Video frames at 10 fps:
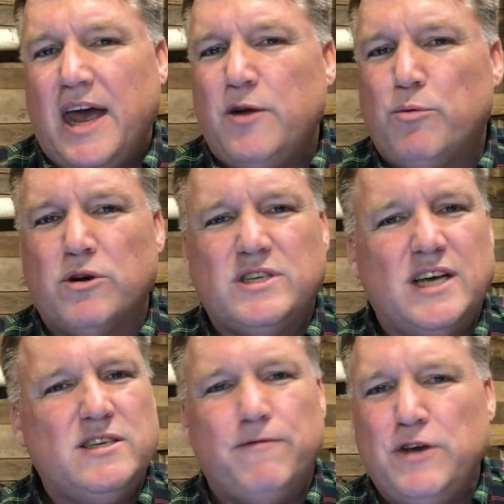Edward
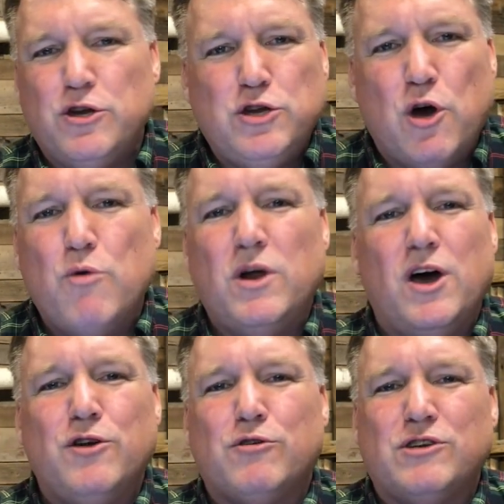says, if you don't
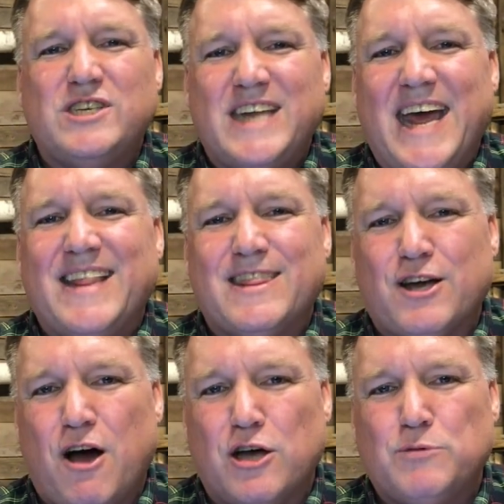understand the
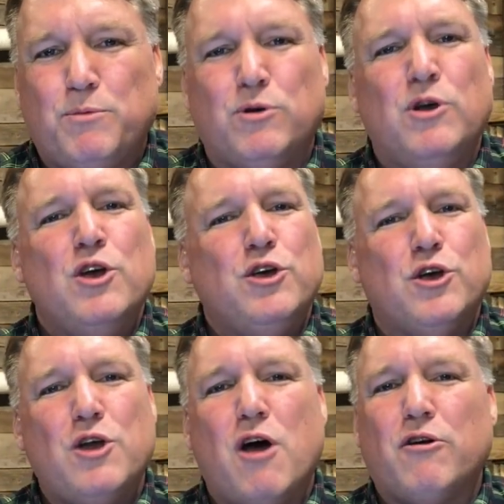gospel,
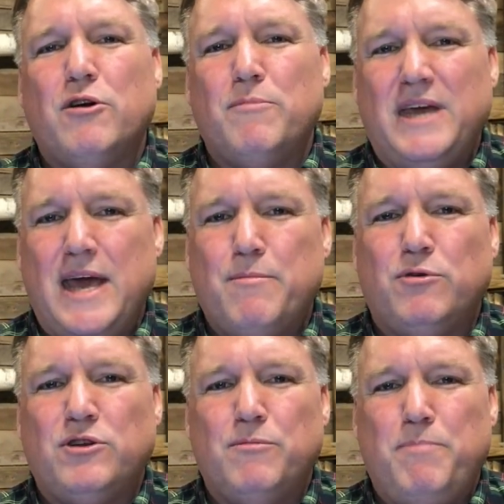you're not going to be
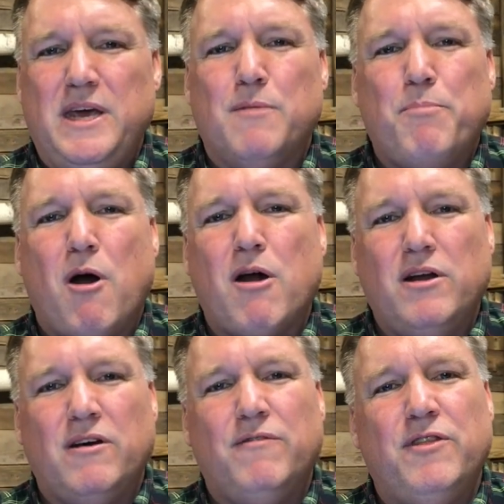able to be a part
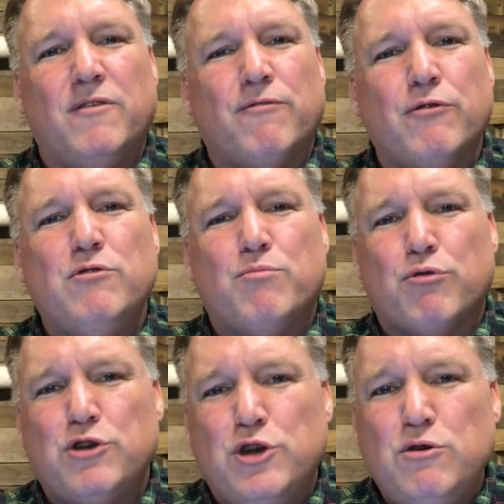of the fruit
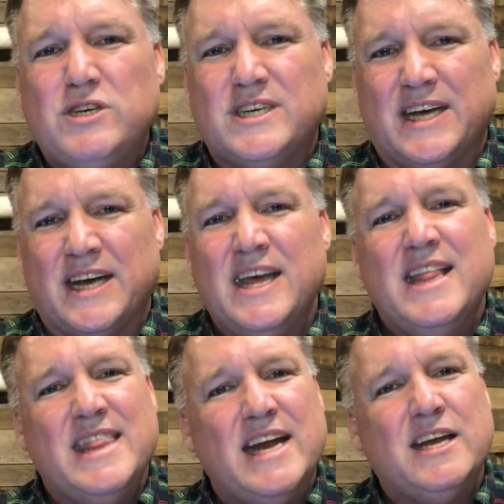producing
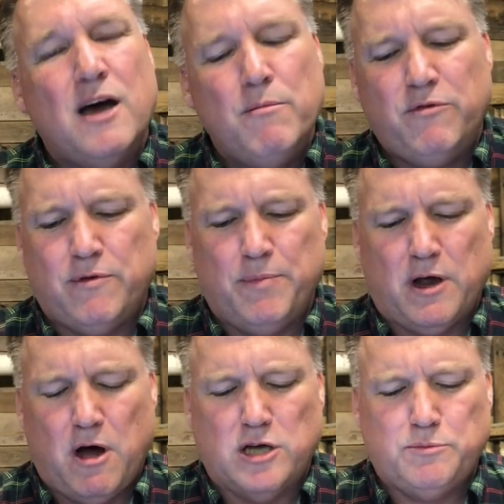that comes from the
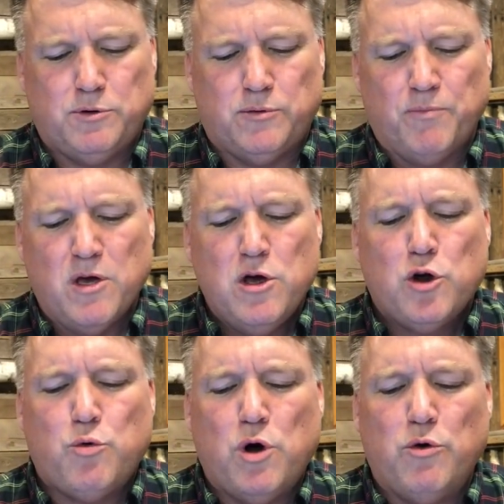gospel.
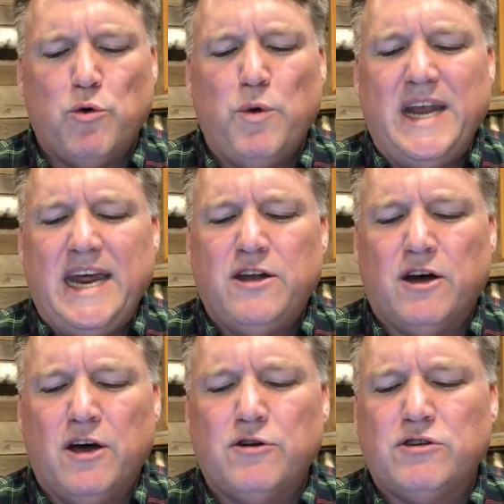Quote, we need
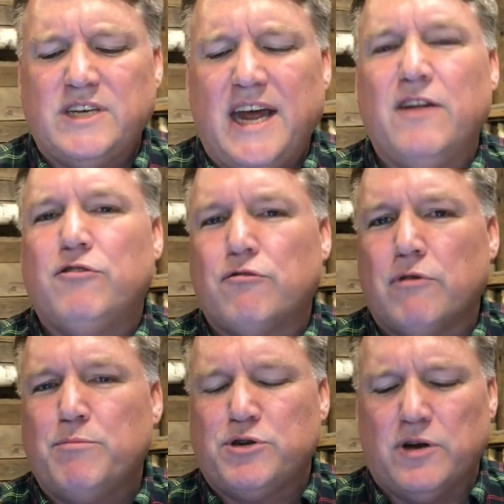to understand
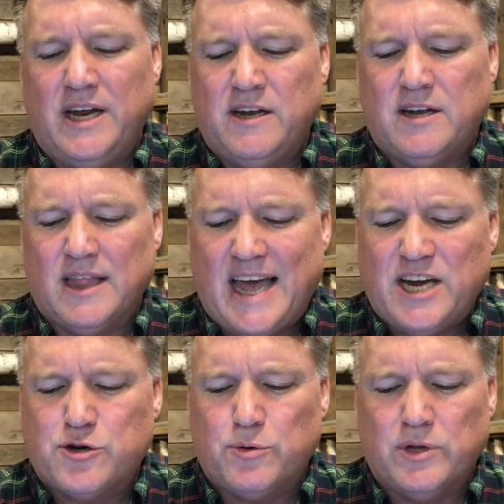scripture
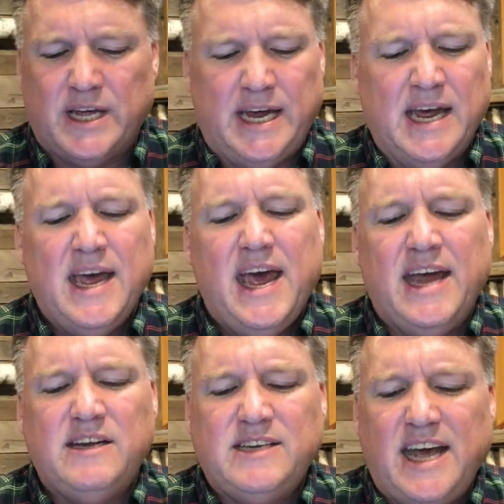intellectually
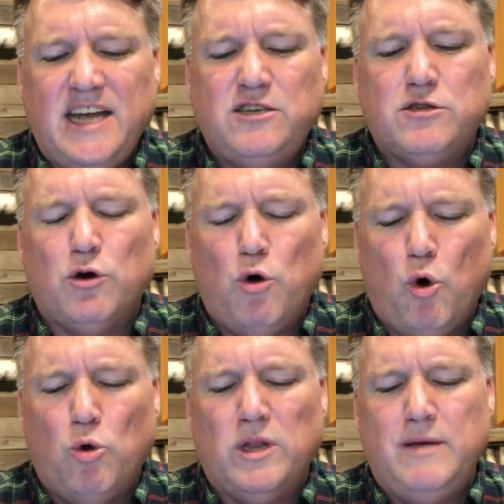and taste the
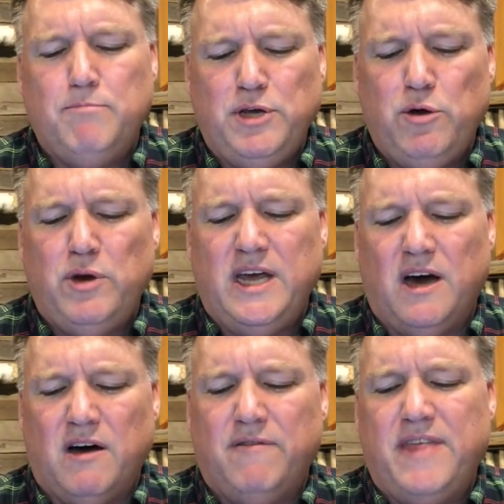holy beauty
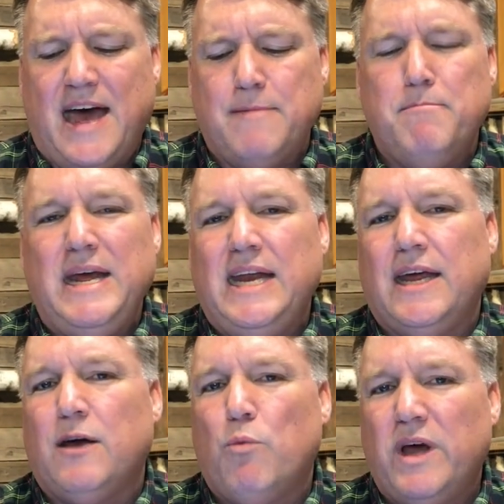of that
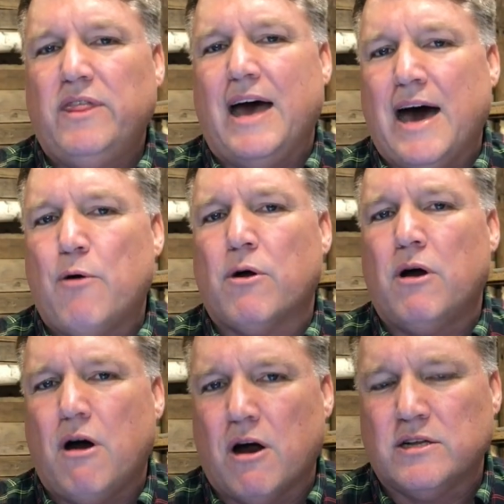meaning with our
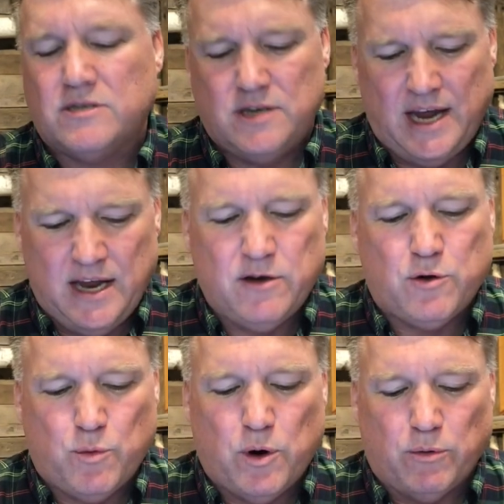hearts, end
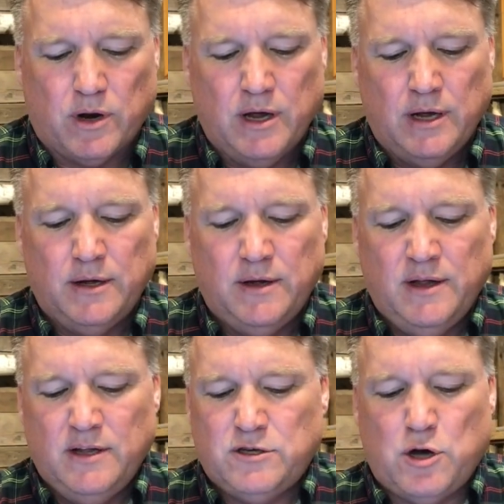quote.
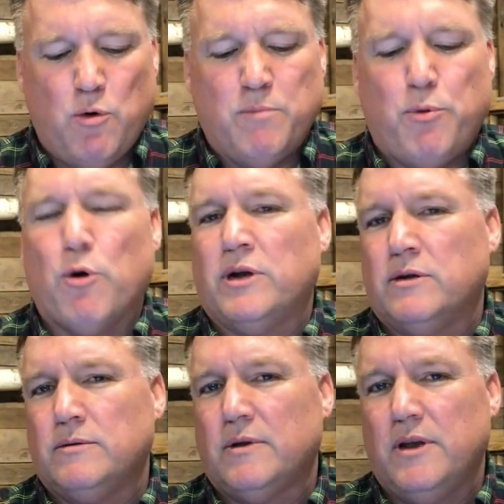So
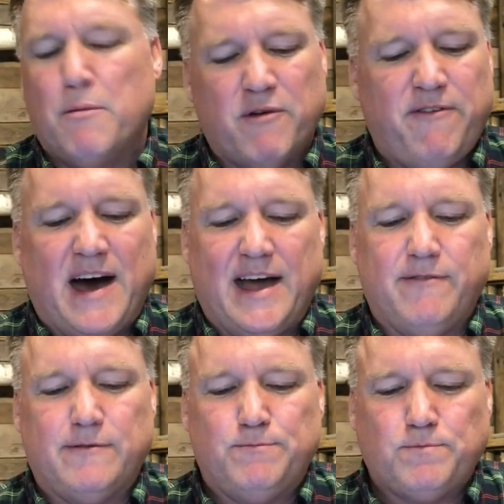important. Number five,